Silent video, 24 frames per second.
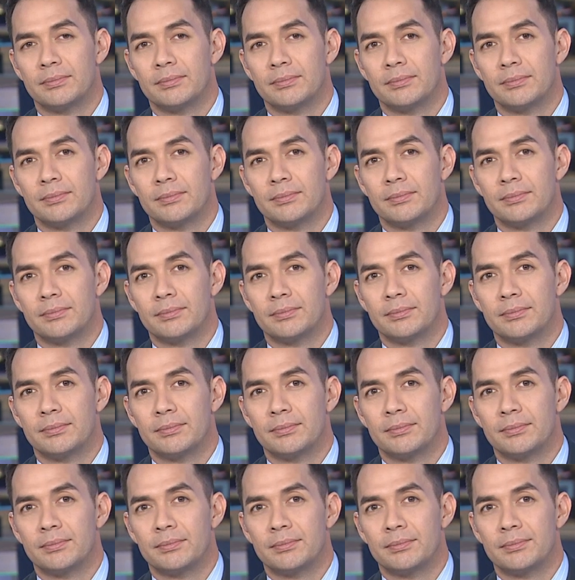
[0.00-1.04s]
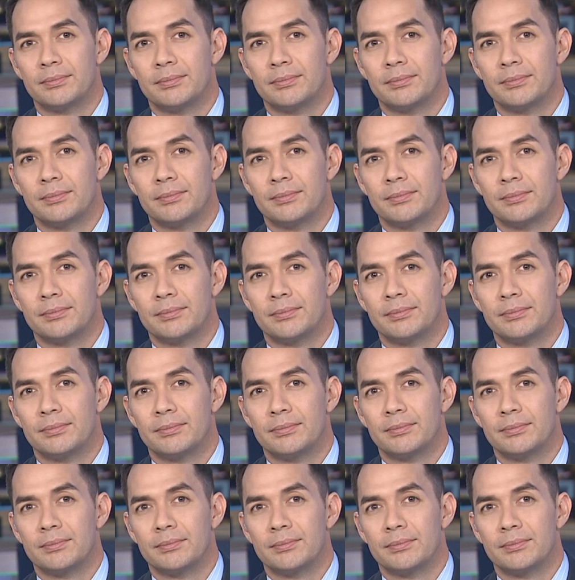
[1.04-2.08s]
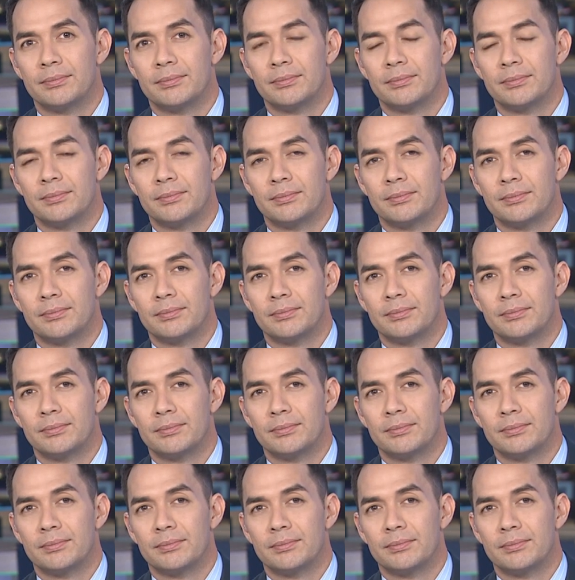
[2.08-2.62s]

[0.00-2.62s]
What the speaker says: [no speech]